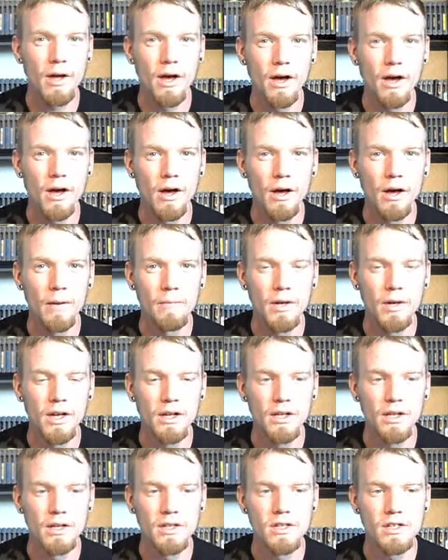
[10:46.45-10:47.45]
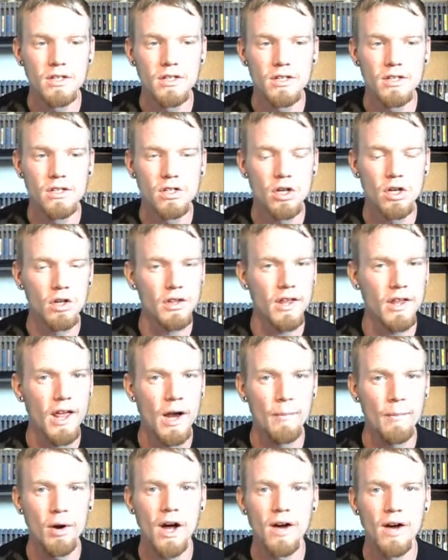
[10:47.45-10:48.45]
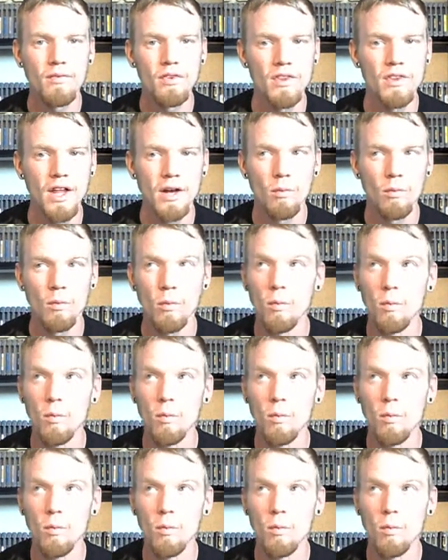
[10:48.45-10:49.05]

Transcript: I'm going to turn the camera off and then